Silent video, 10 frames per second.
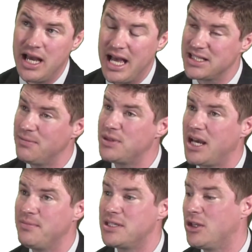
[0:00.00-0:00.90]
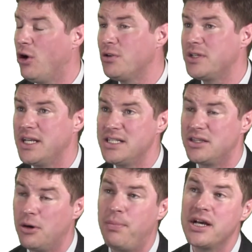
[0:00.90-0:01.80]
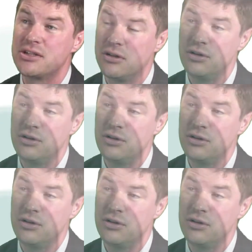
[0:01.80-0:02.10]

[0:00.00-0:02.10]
and sometimes the alternate is their best